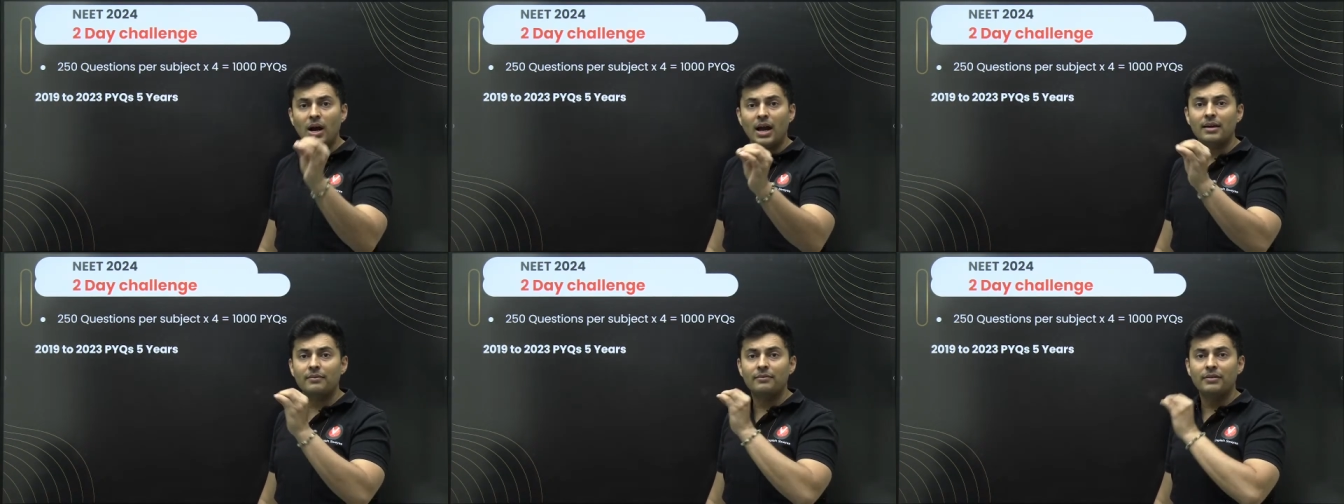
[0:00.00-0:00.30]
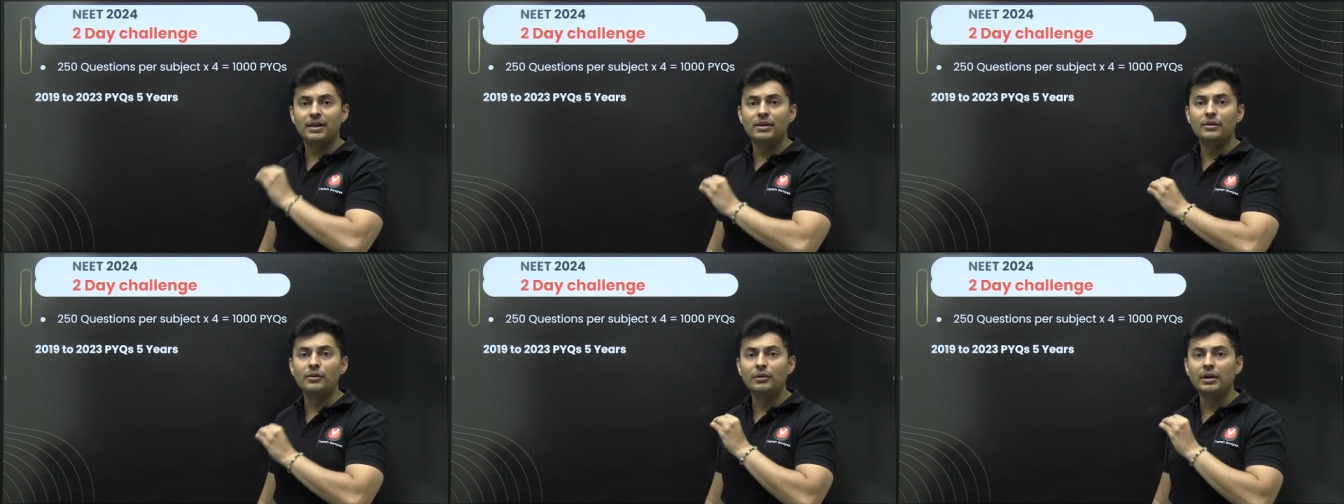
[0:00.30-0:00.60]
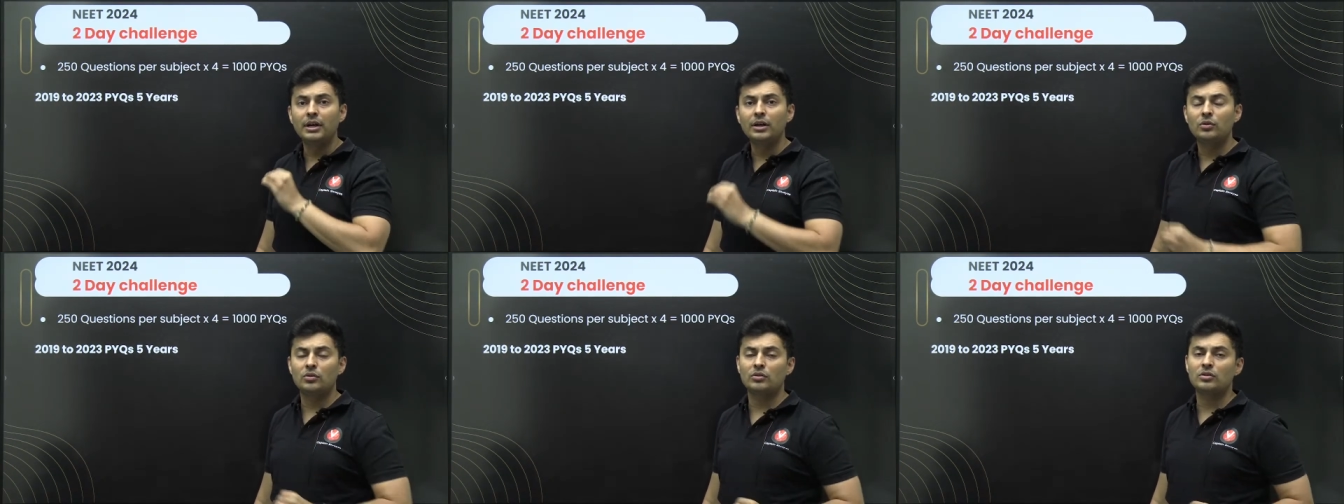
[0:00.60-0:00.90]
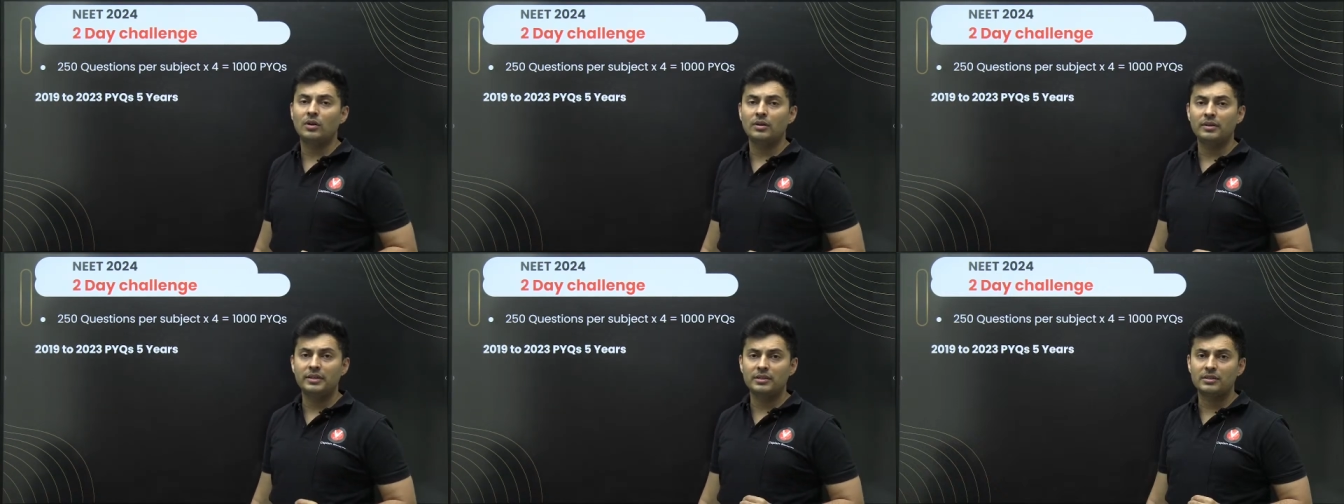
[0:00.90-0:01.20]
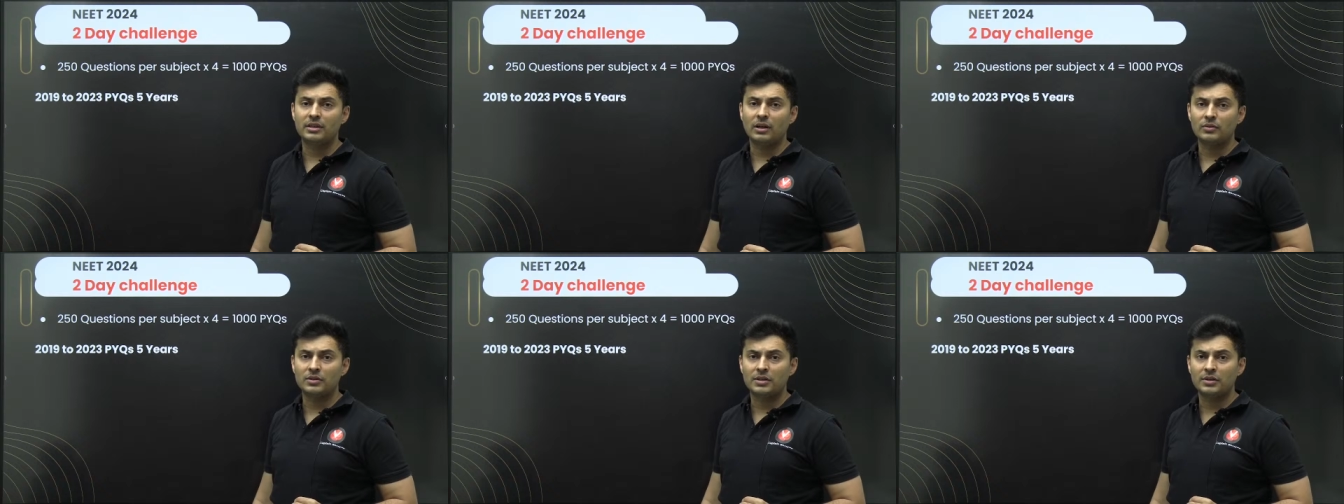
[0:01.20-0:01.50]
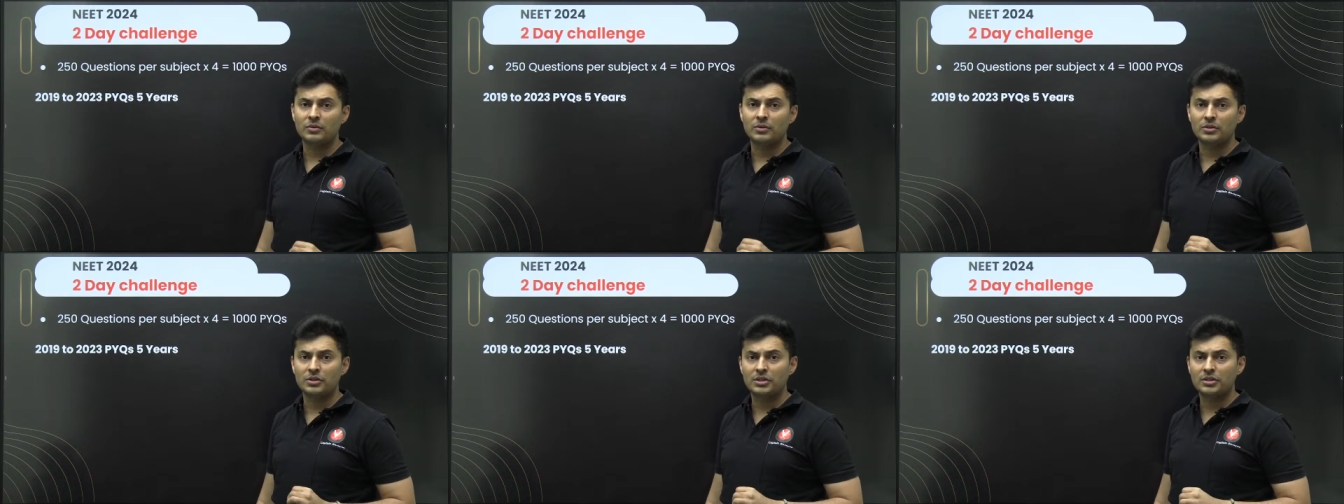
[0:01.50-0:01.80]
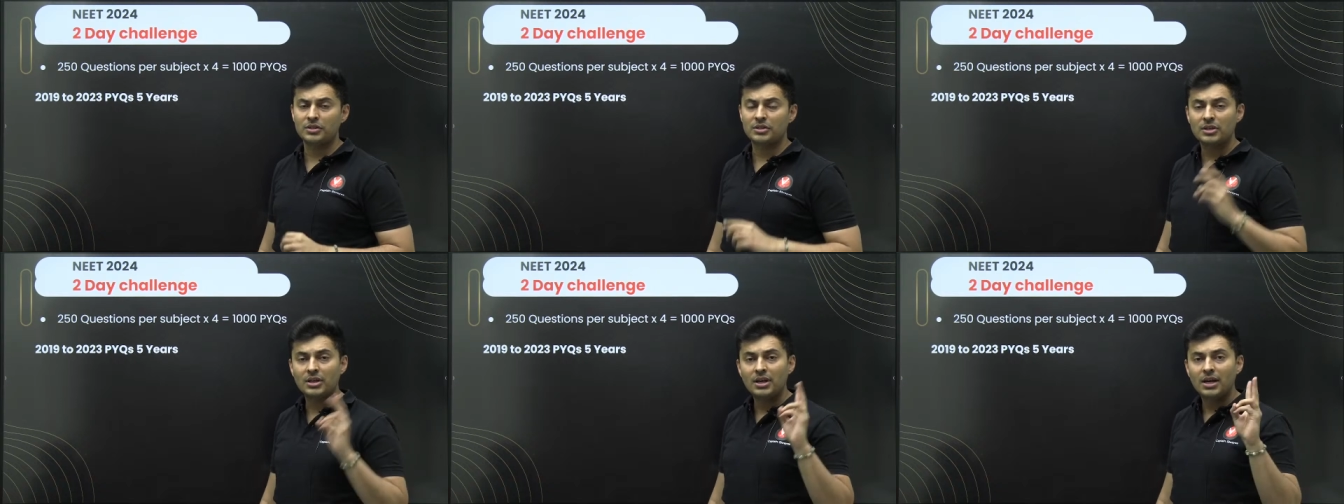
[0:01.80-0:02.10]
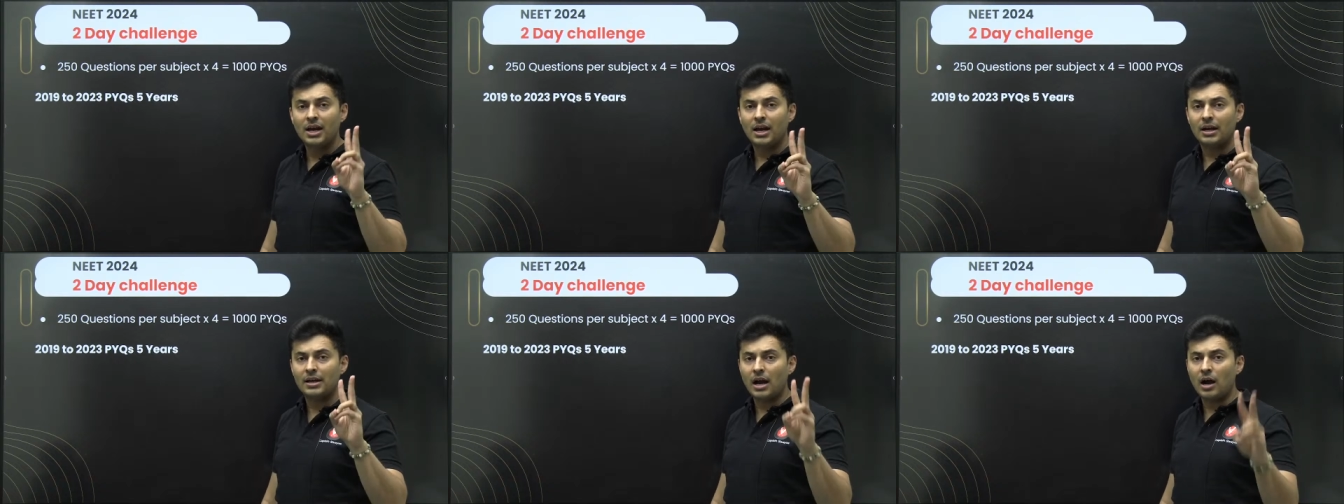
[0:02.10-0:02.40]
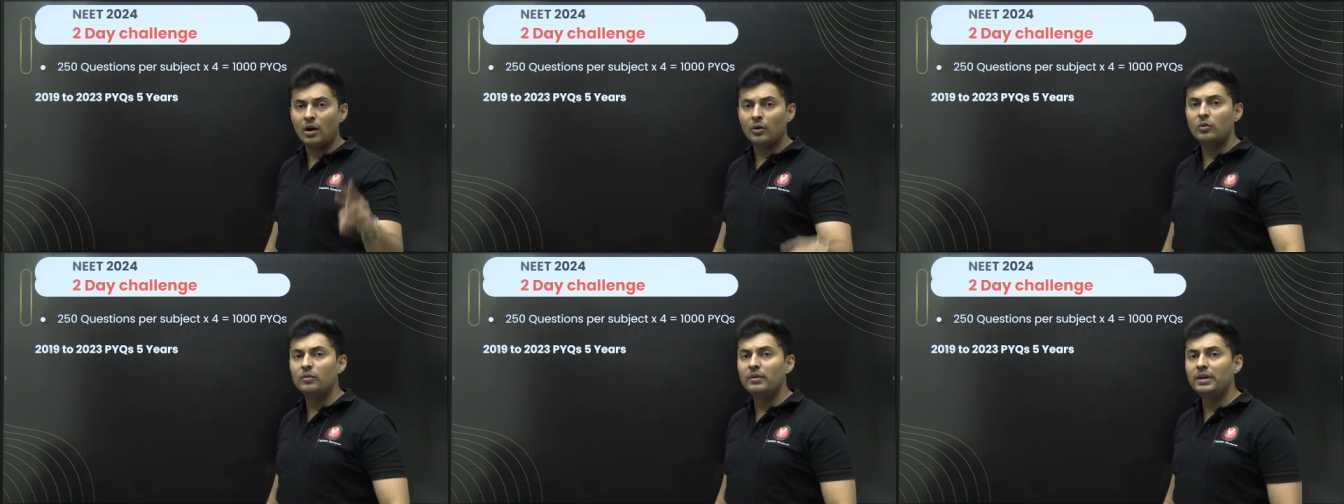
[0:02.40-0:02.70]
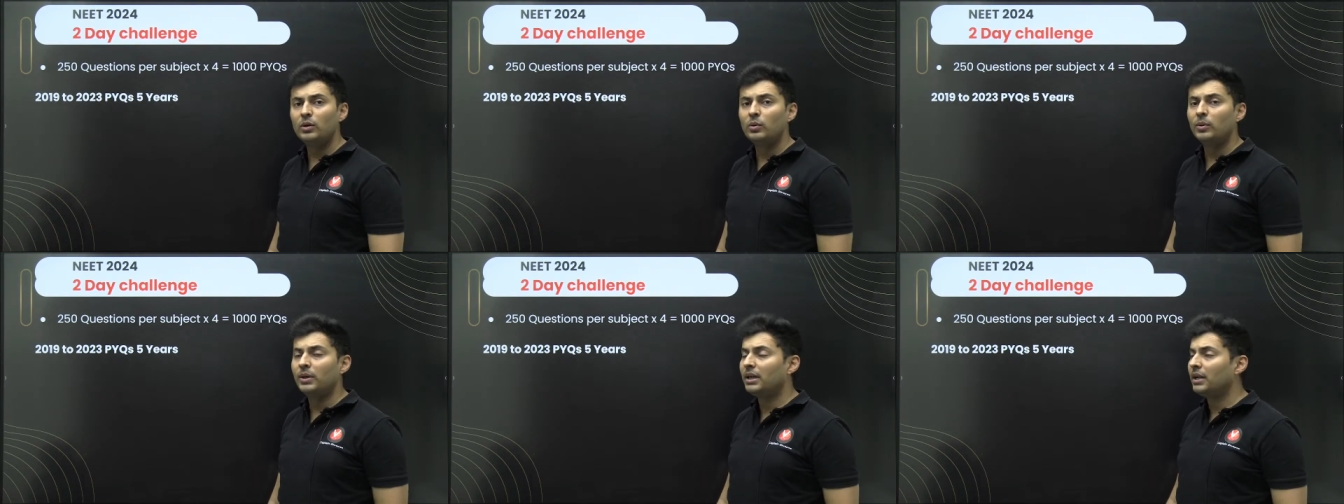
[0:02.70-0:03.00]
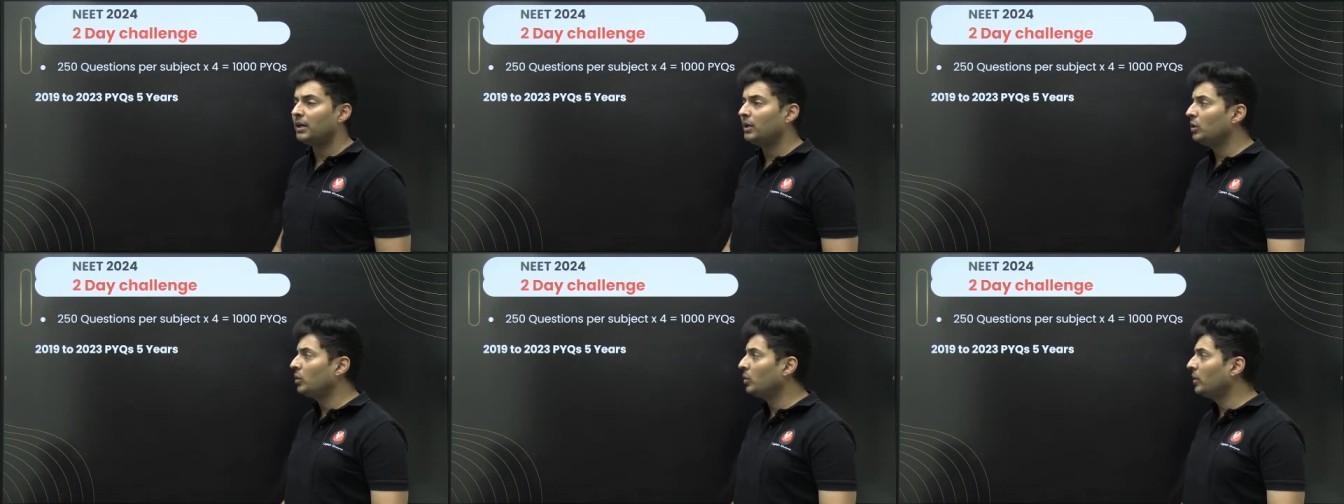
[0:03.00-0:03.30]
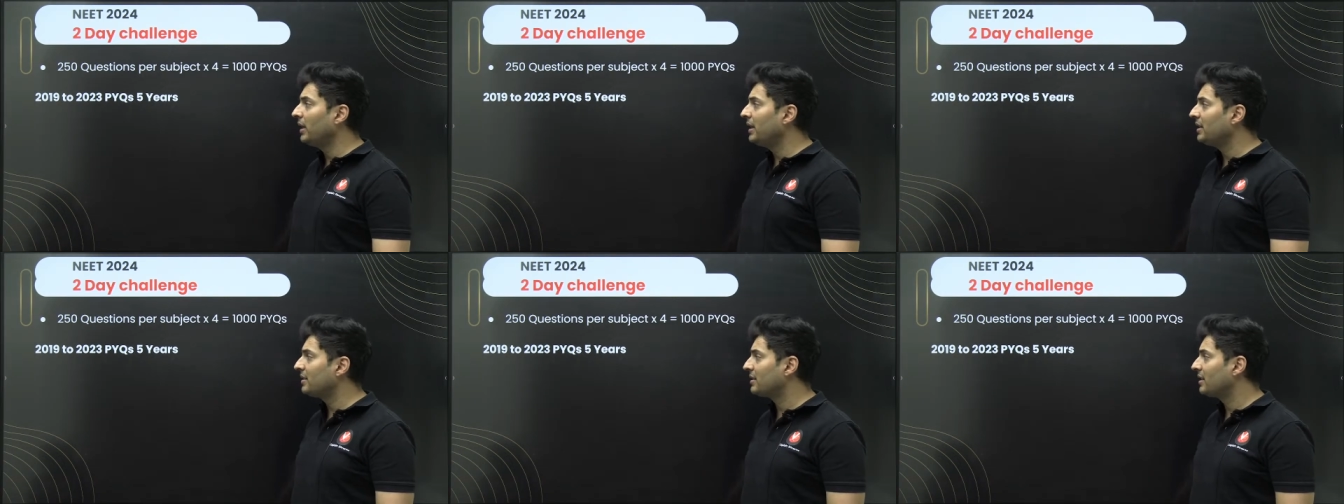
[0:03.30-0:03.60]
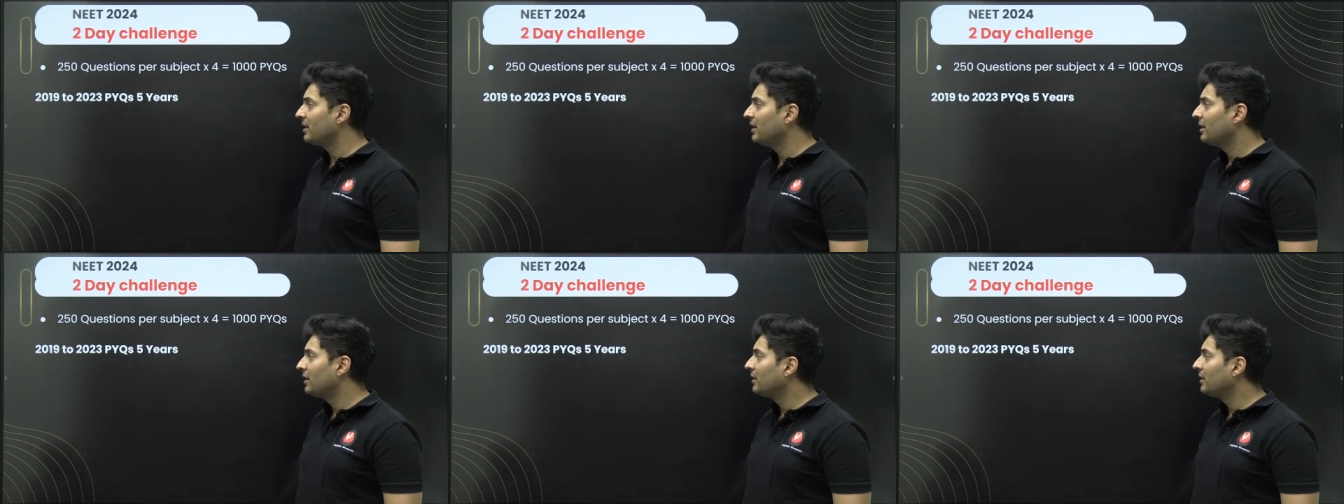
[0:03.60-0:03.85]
I feel you need to solve these 1000 questions. And how do we do it in two days?